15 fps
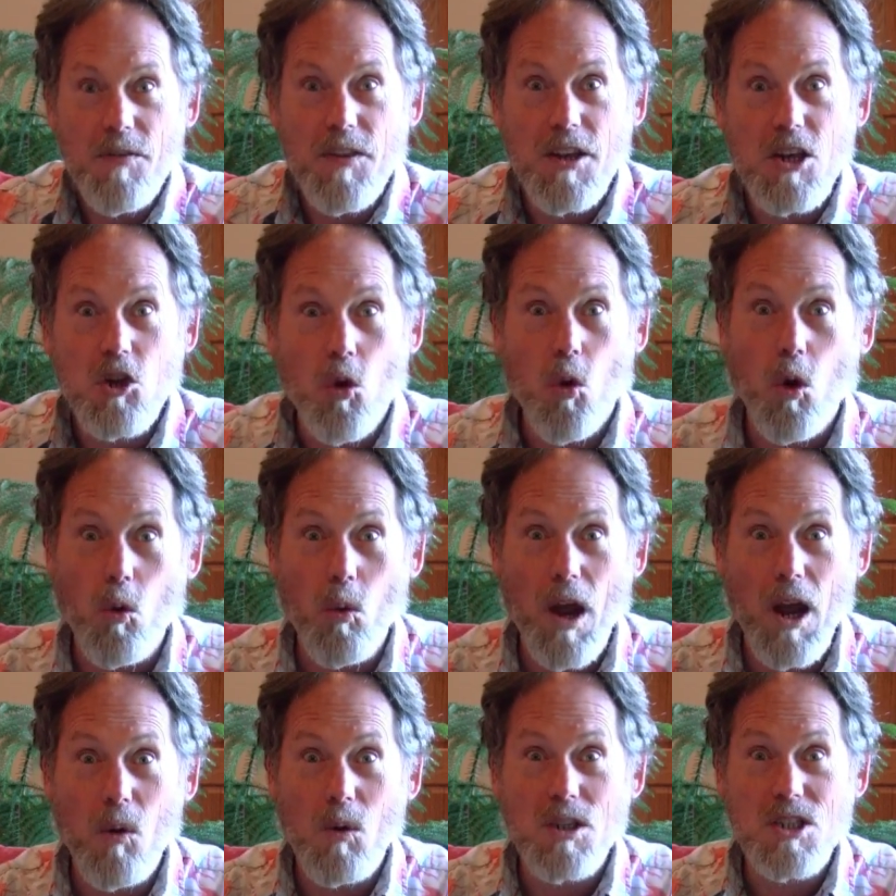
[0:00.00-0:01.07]
the
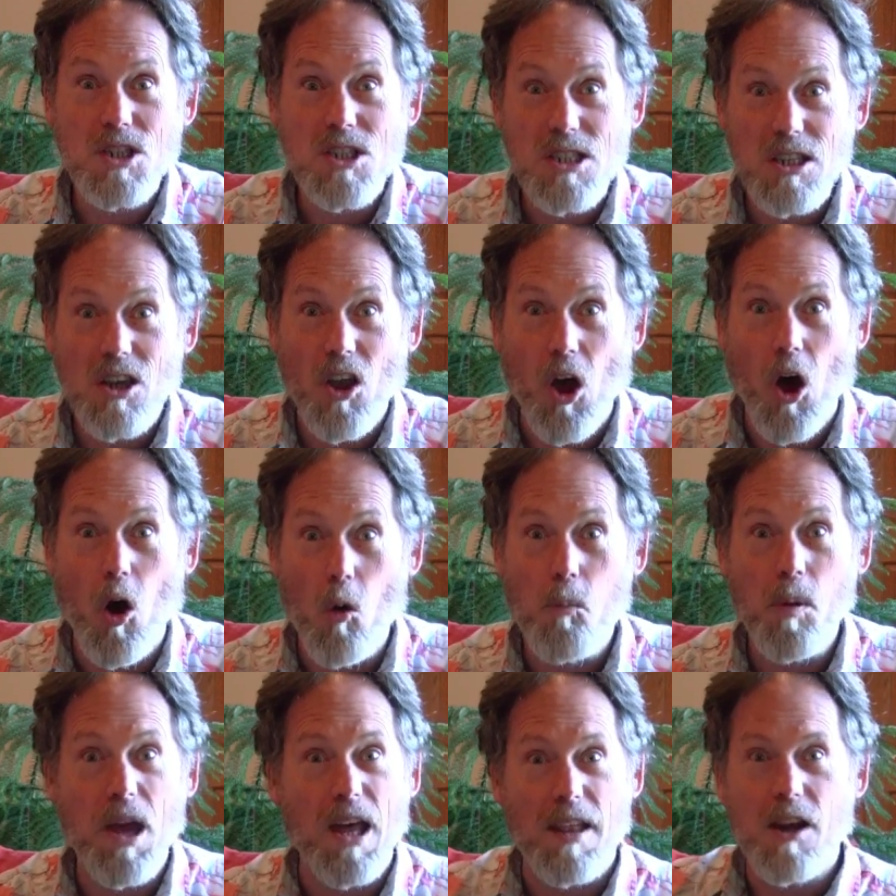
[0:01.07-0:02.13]
doorway was still
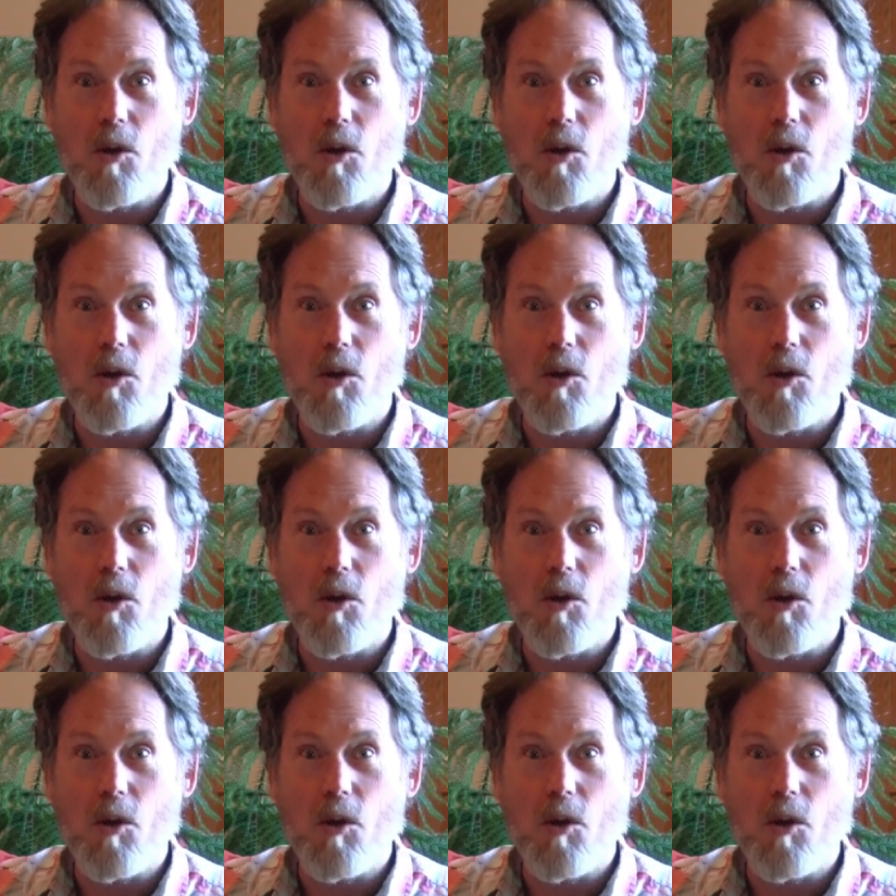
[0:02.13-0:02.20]
open.